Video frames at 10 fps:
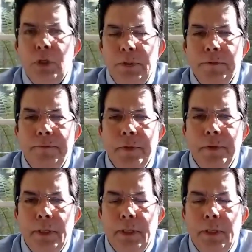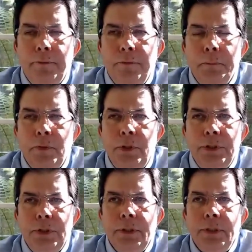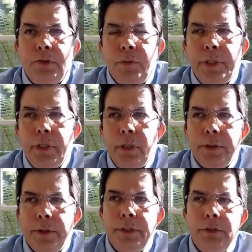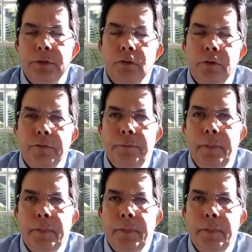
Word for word: of for the person that's really looking to sort of